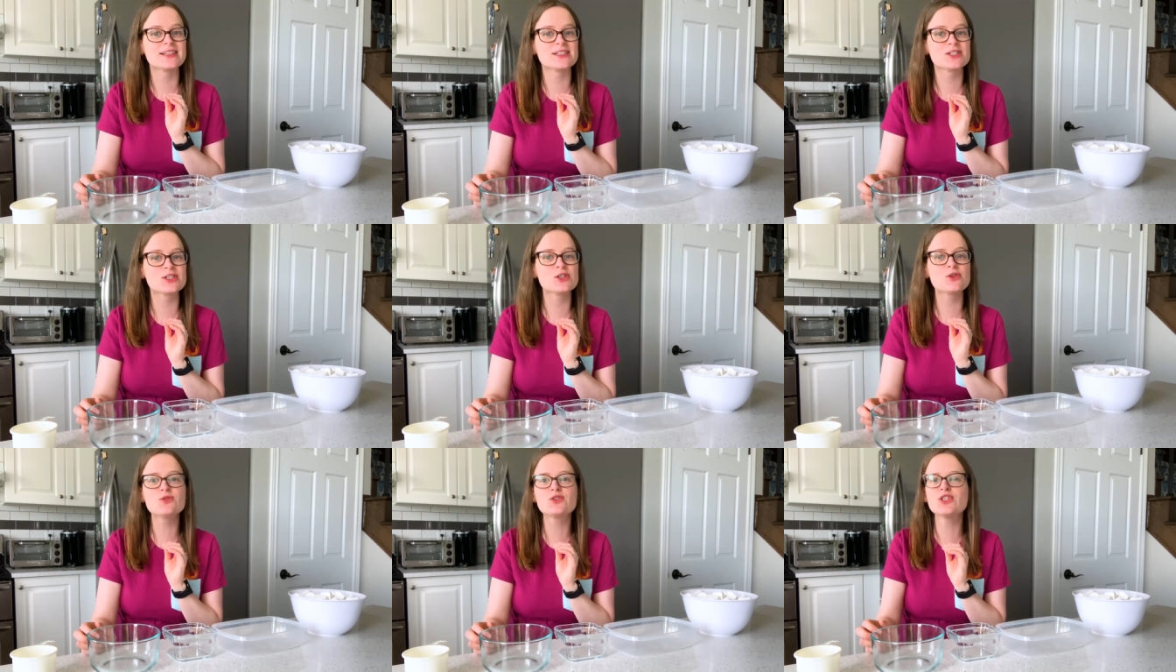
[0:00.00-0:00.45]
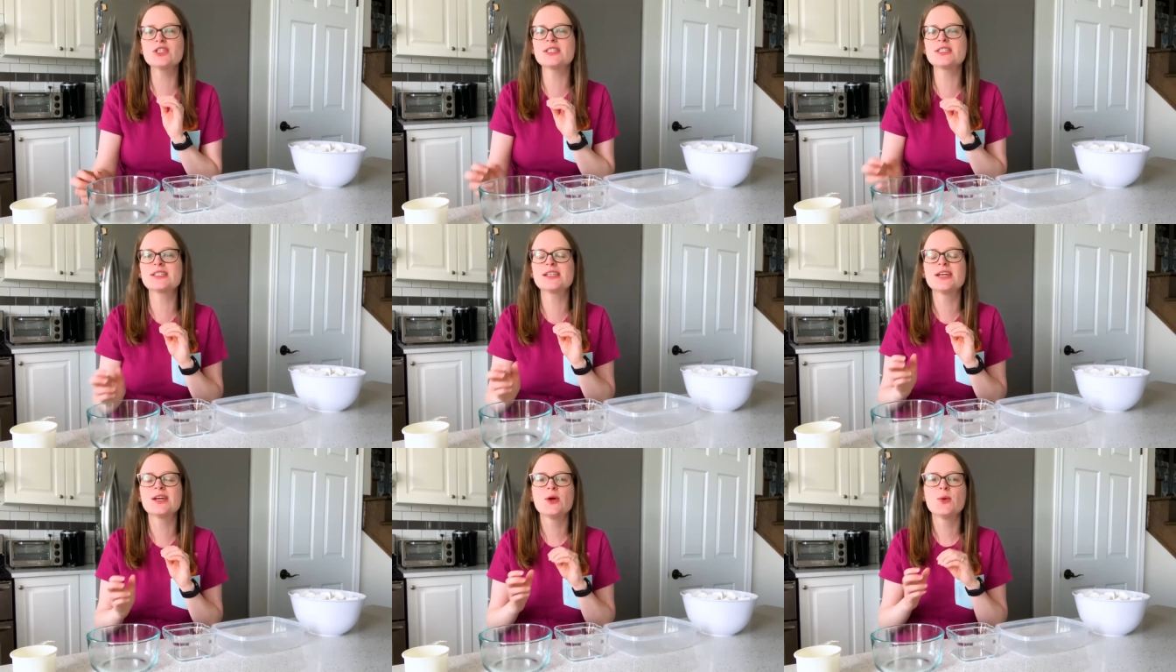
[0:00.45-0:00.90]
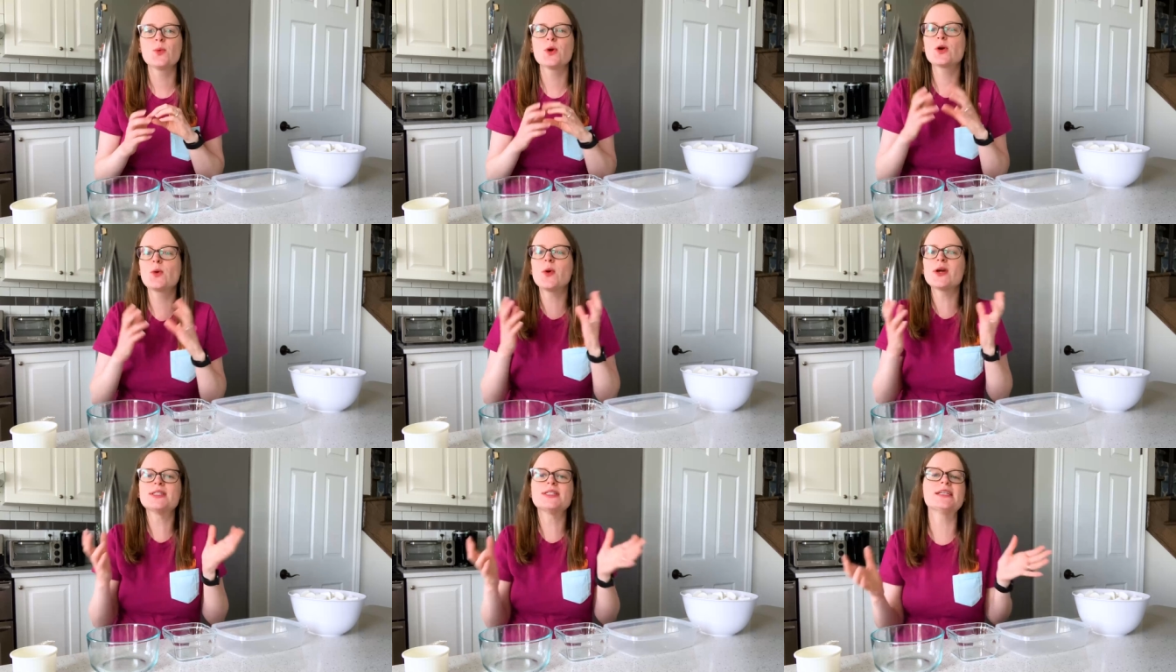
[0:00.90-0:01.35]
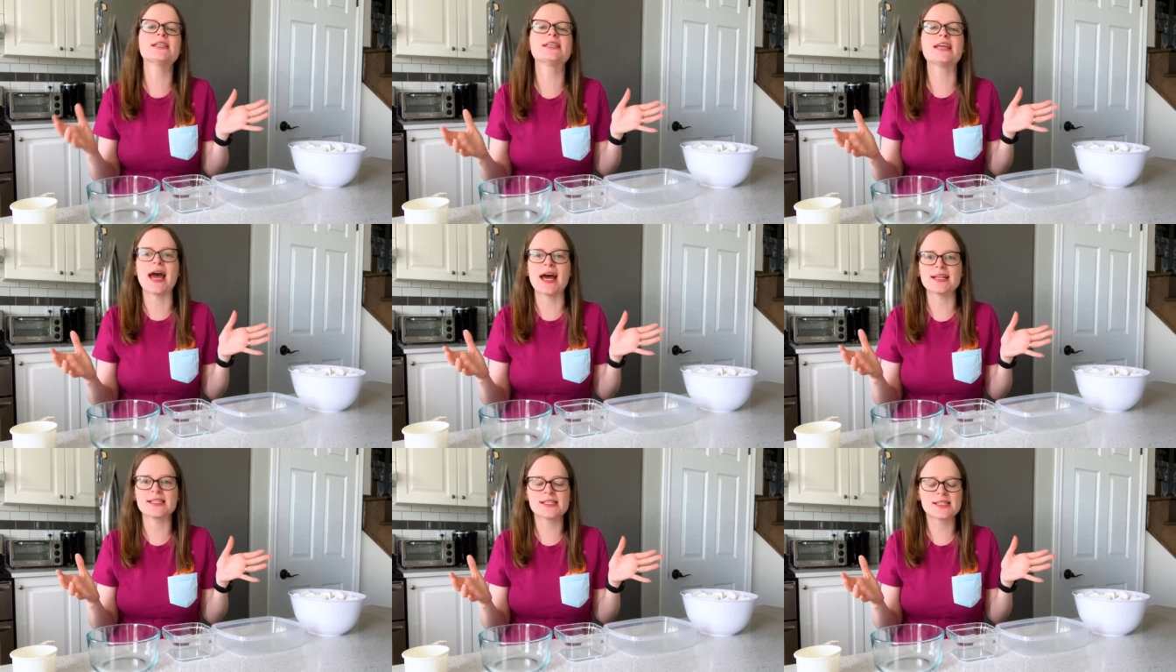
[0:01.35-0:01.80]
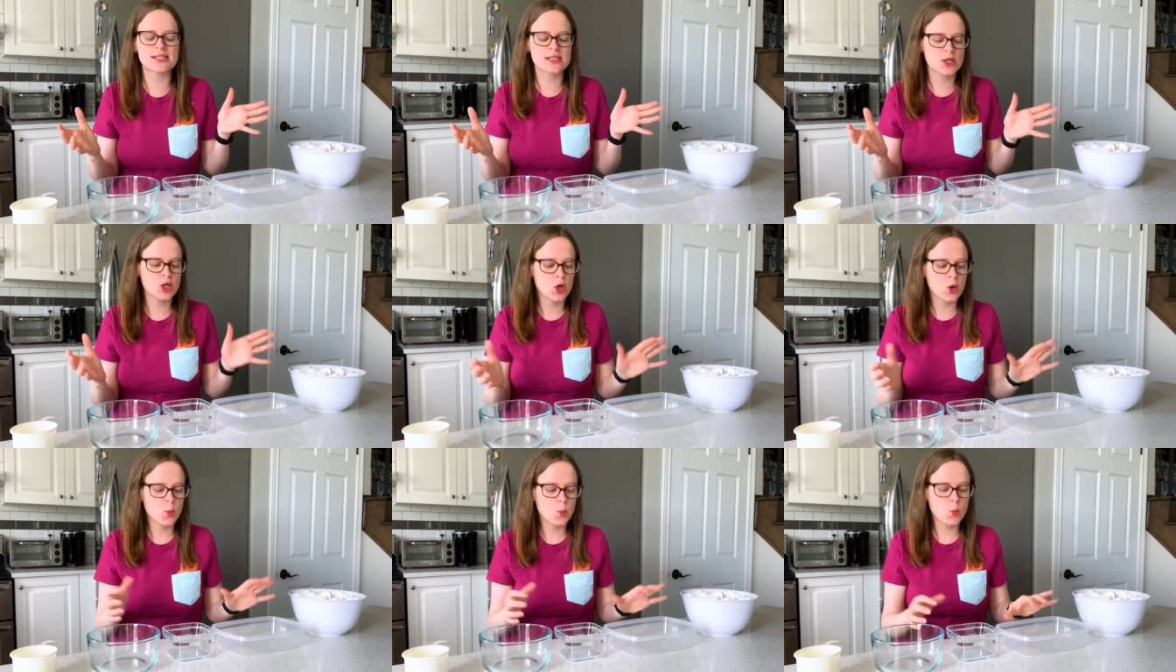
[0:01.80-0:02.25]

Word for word: So just, we're going to guess.